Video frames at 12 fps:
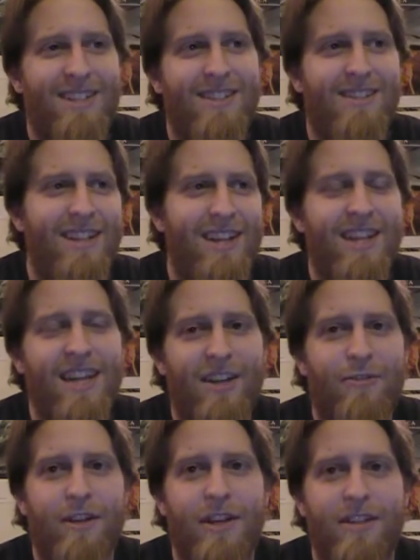Not that
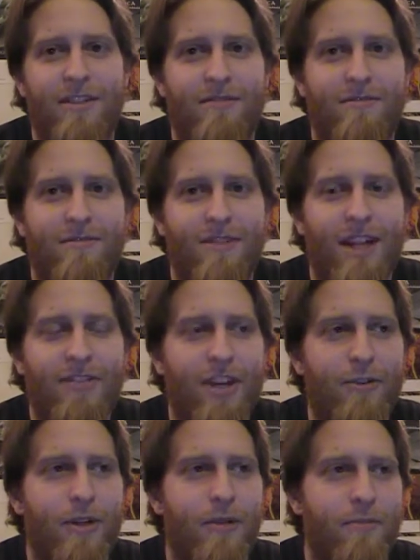great a
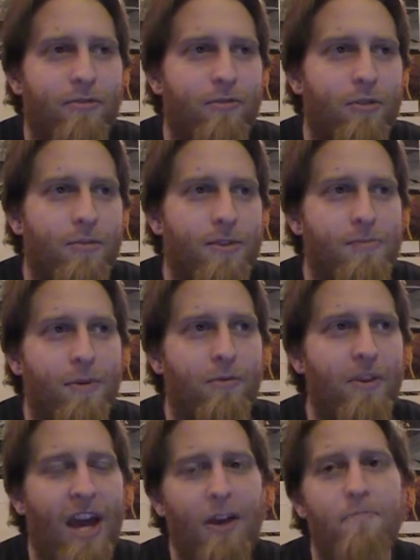performance, but
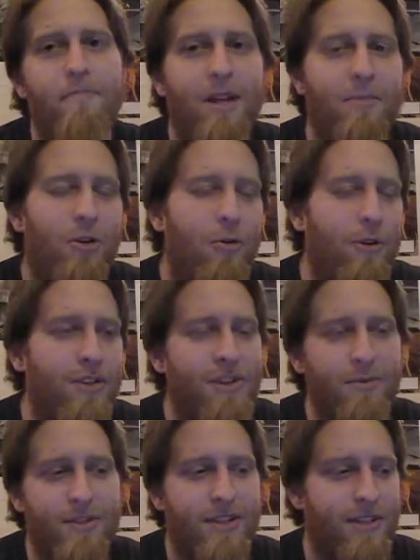with how minimal it was, I
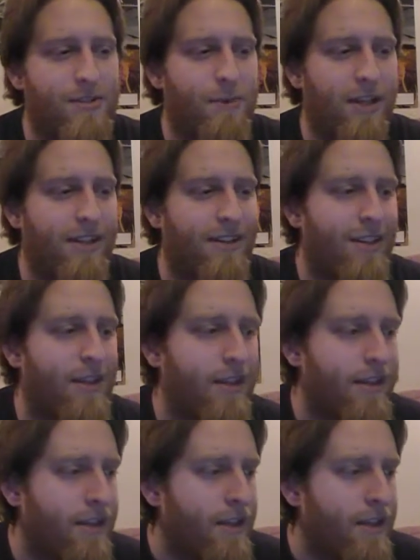wasn't expecting a lot.